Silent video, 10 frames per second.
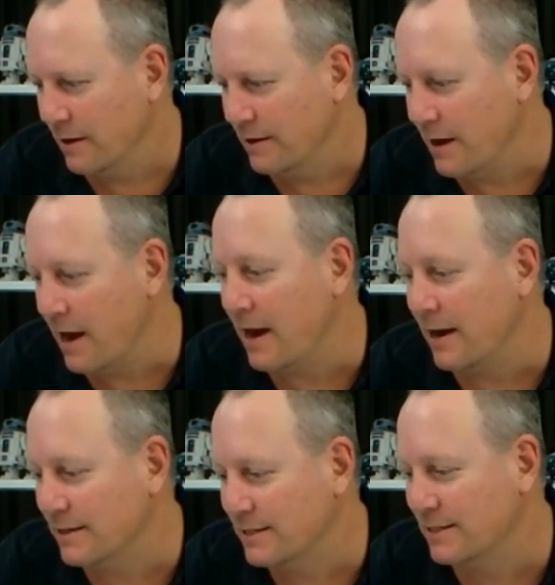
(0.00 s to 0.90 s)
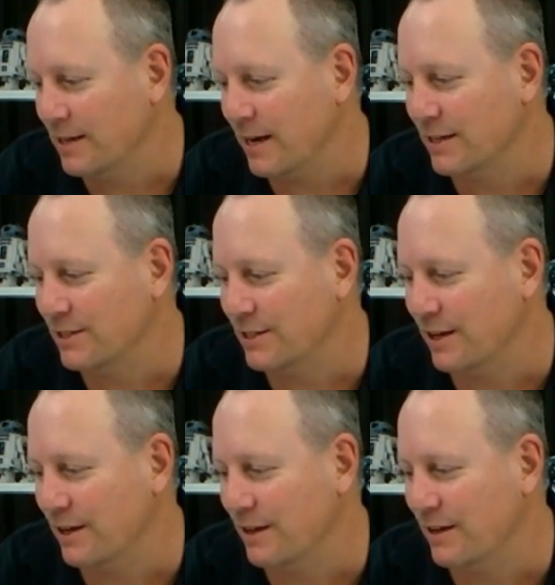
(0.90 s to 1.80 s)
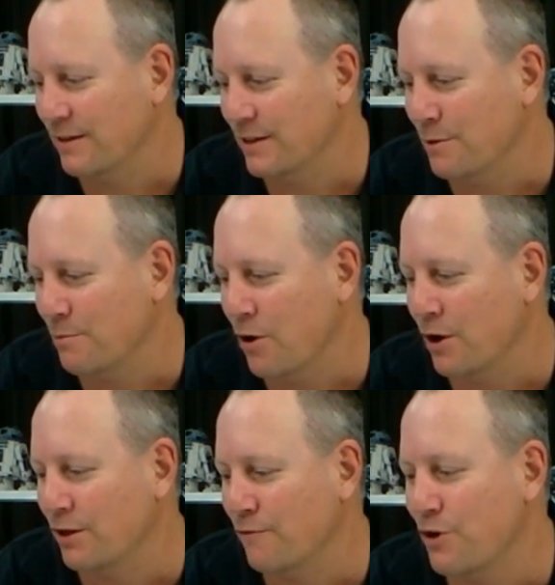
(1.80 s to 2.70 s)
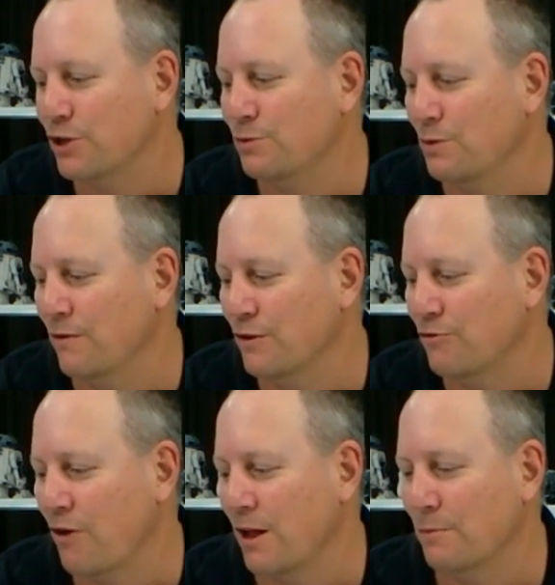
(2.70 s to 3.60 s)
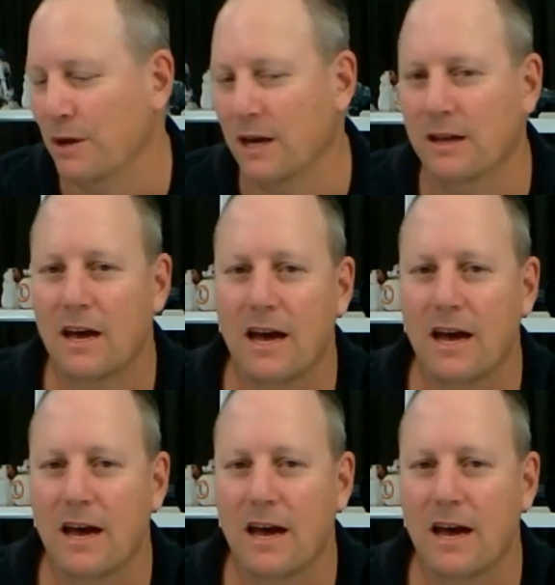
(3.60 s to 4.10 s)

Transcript: Yes. Didn't mind the first minute of the trailer being,